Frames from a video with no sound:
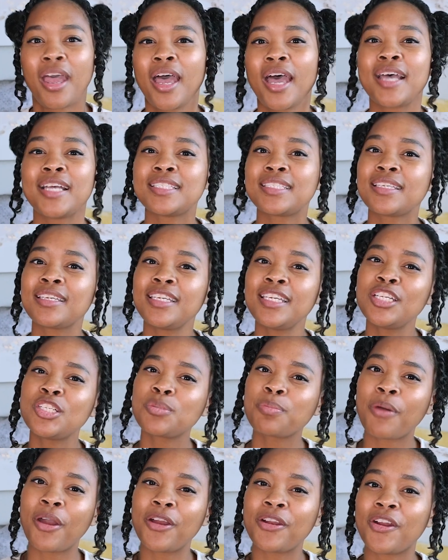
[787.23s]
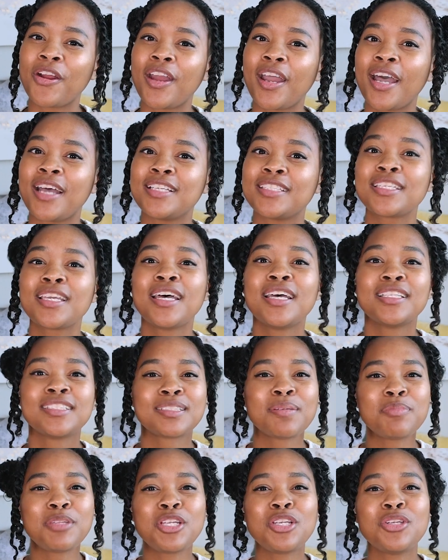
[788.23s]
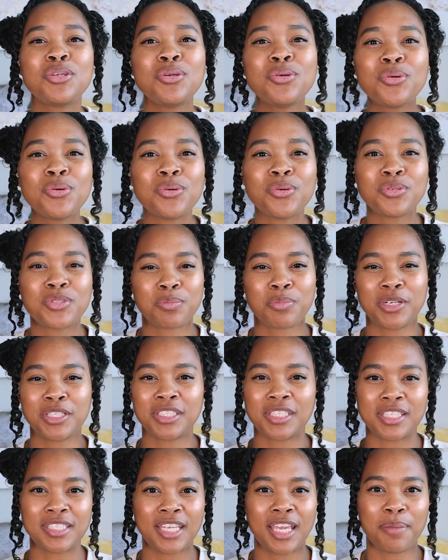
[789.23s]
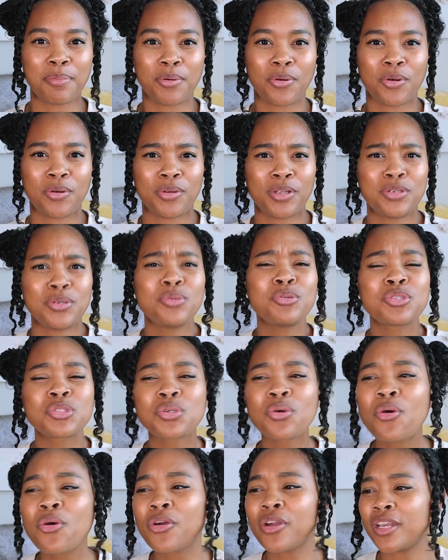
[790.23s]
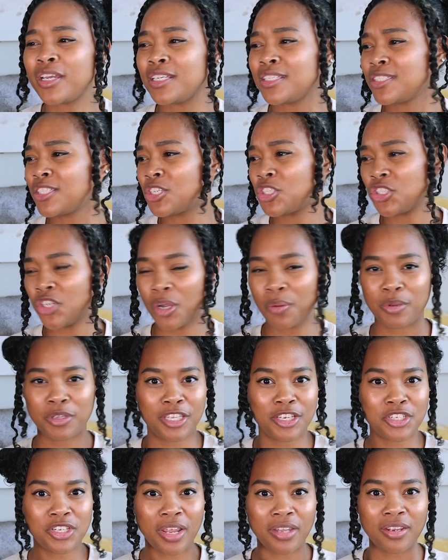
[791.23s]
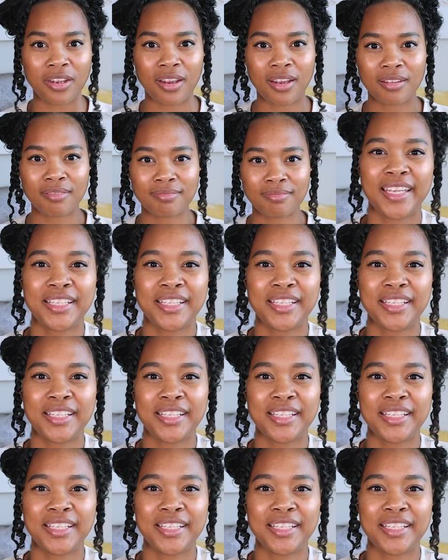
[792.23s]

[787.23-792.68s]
as each partner has something new to bring to the table, new stories to share with each other.